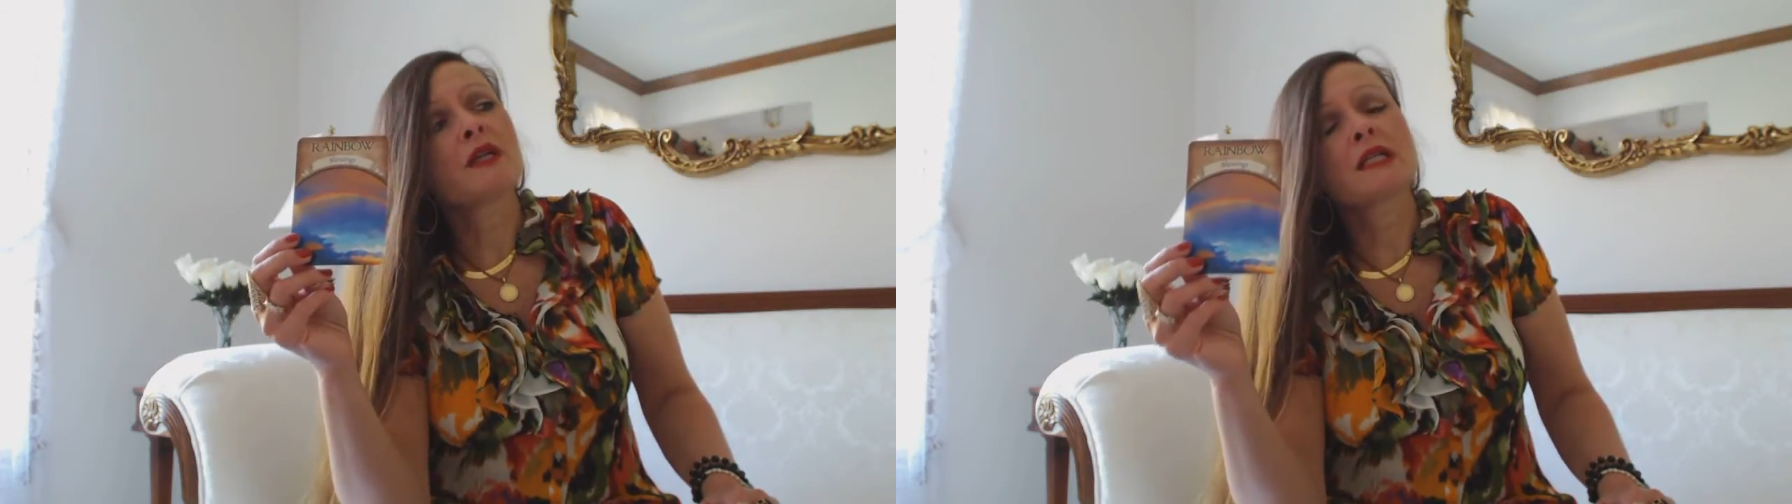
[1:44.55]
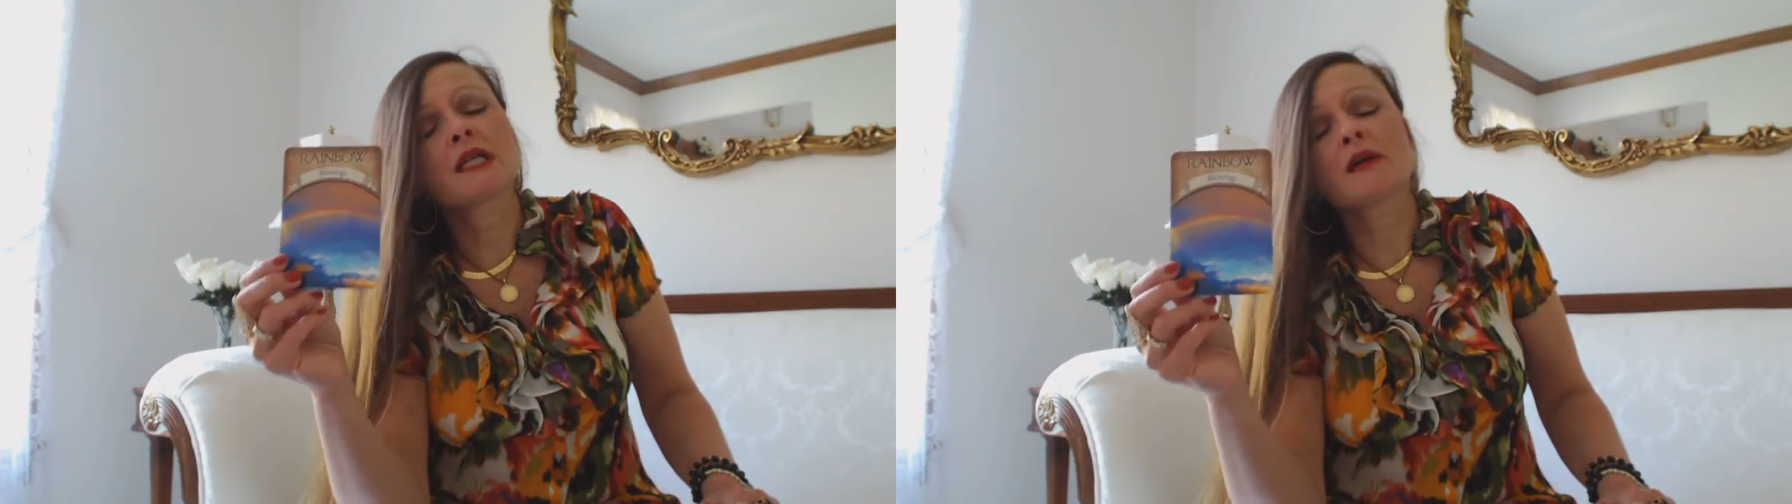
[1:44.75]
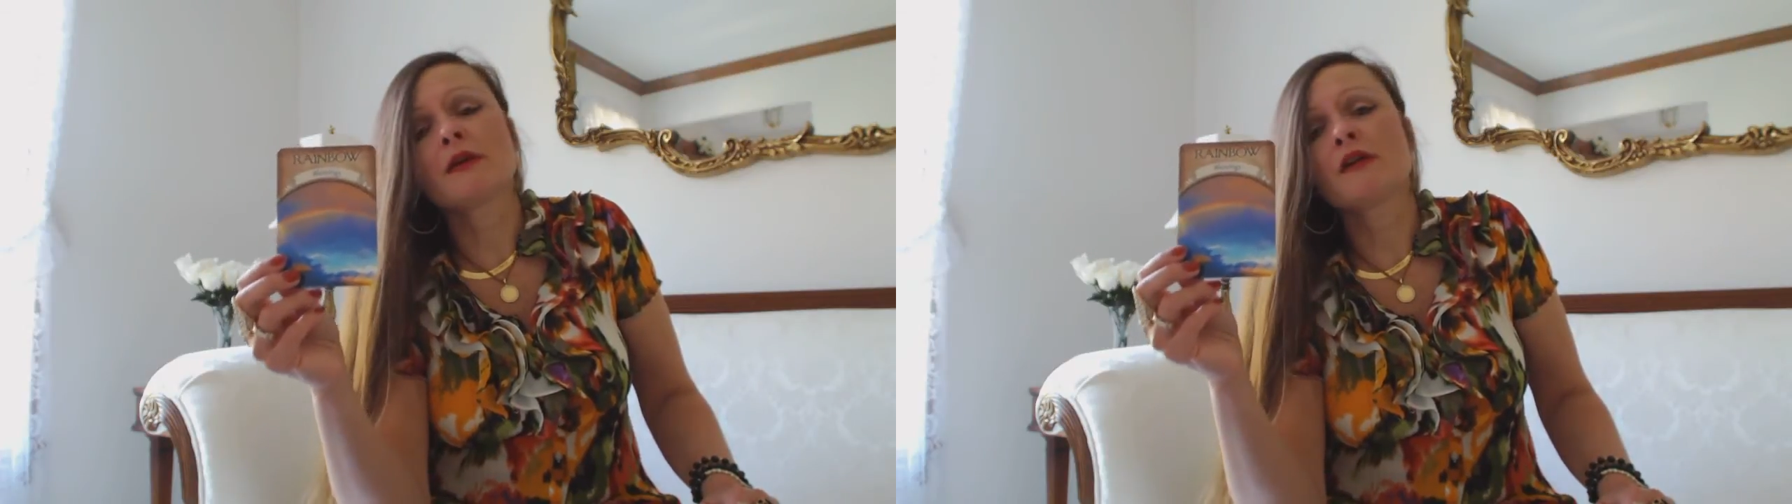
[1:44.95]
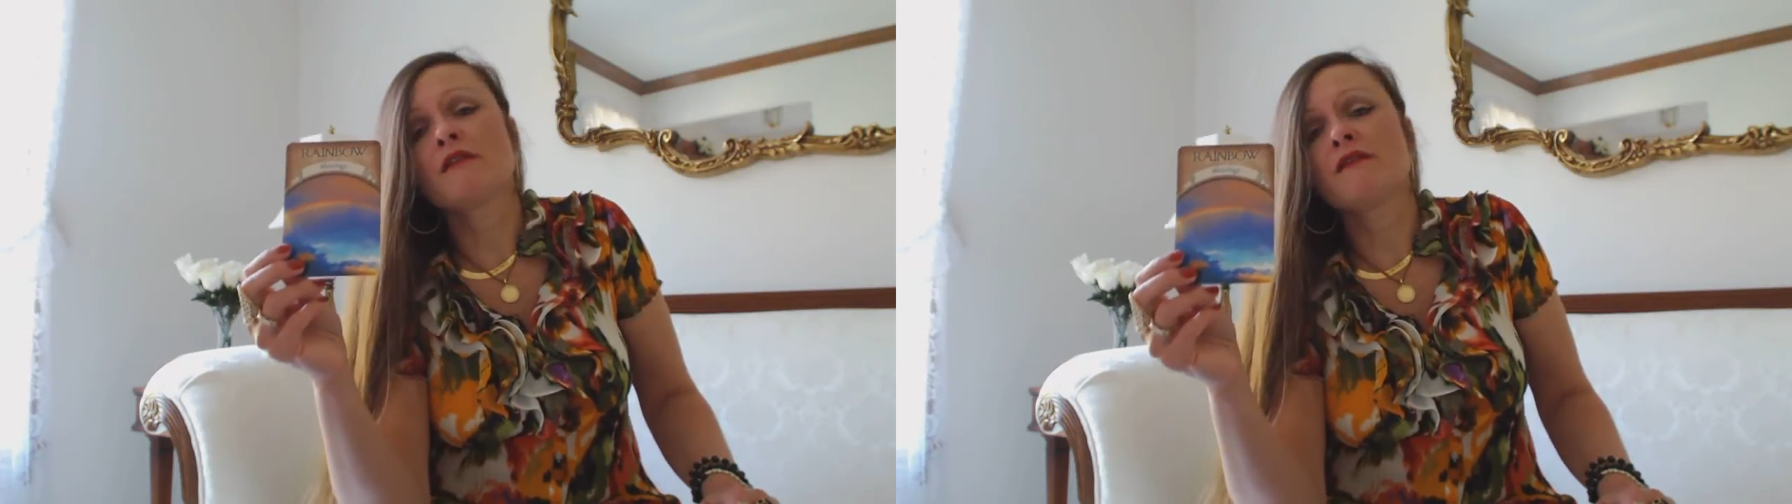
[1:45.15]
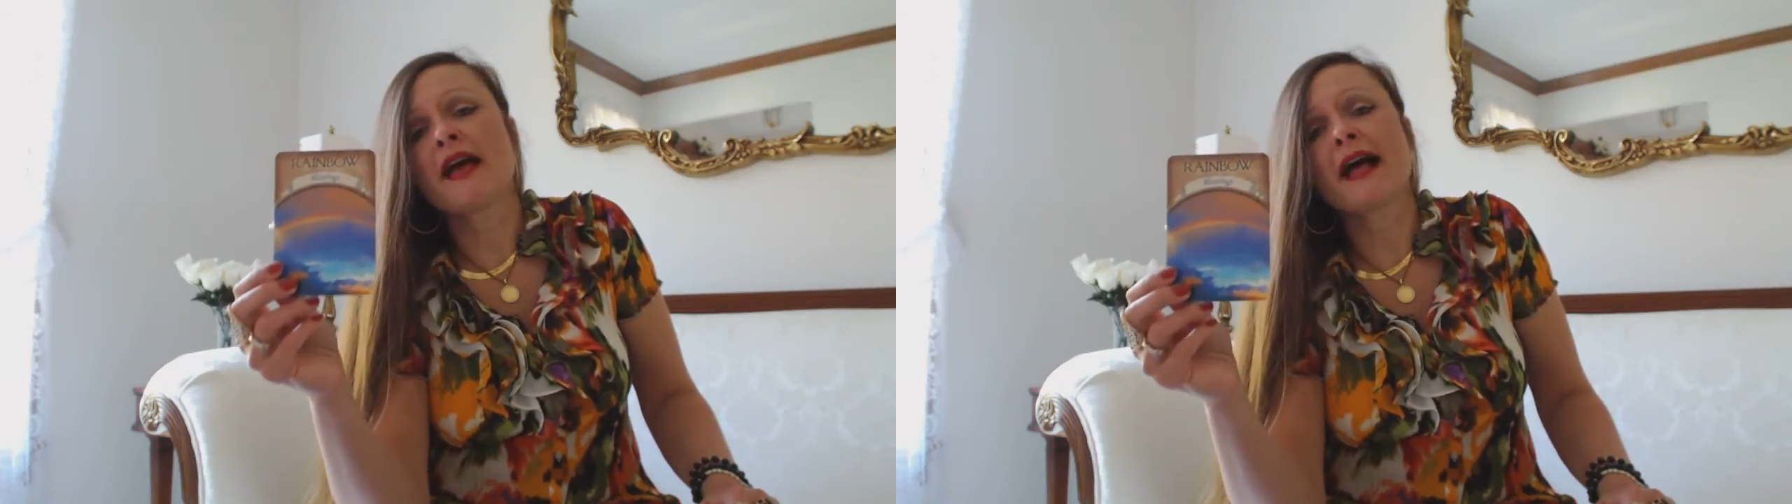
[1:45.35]

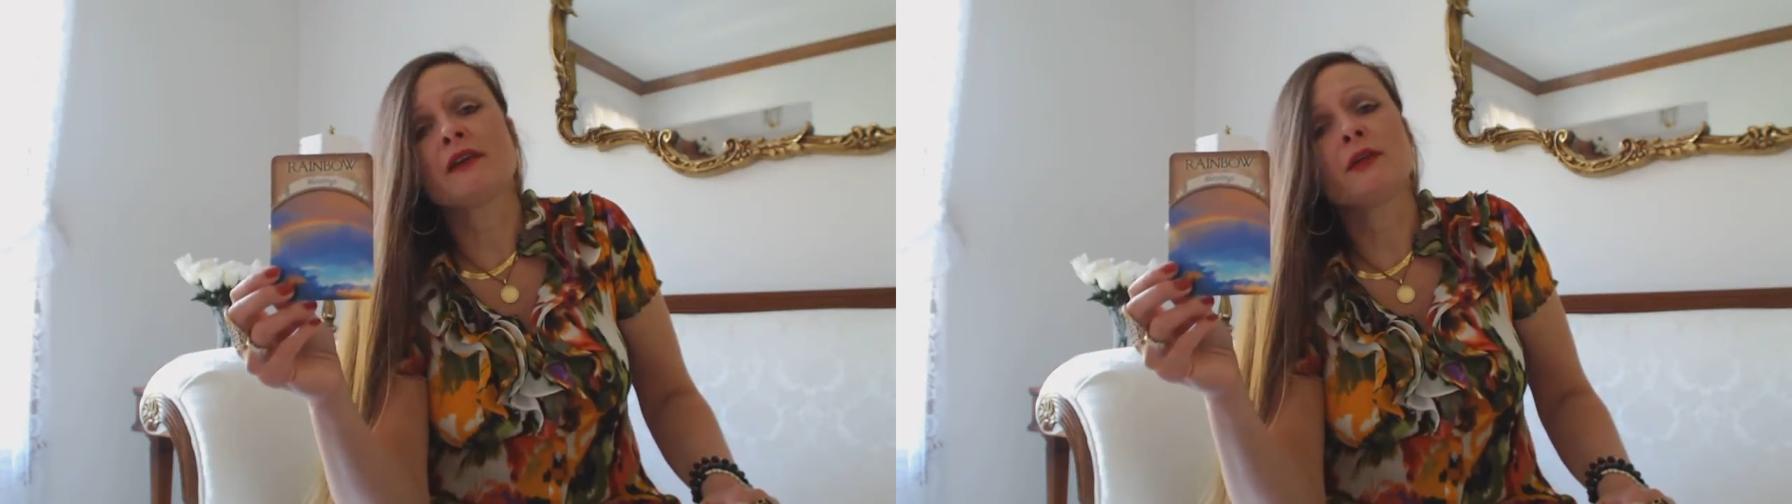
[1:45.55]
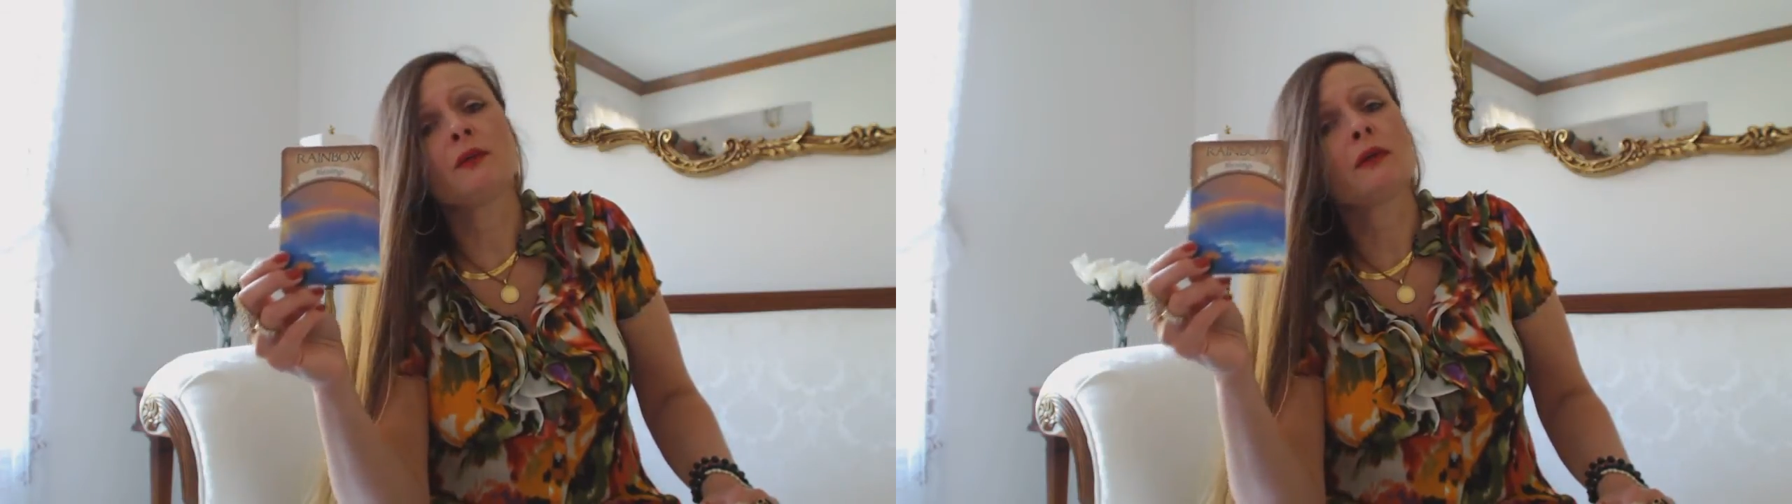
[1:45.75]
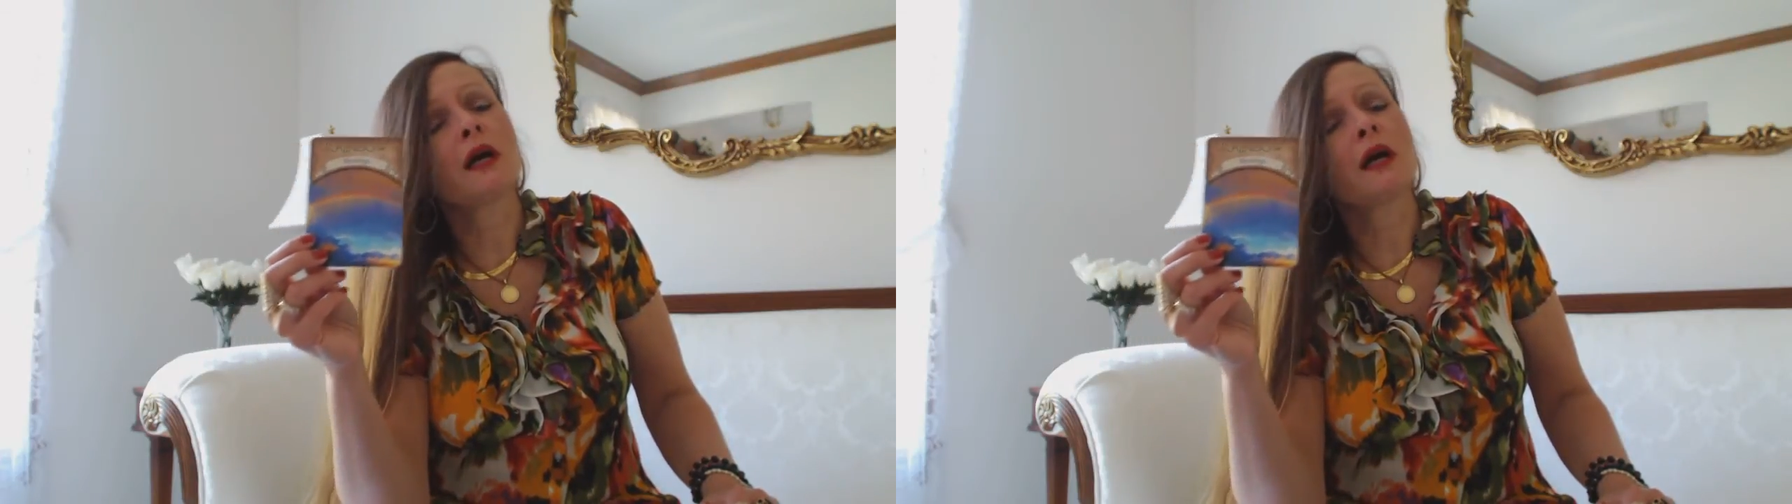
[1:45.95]
material value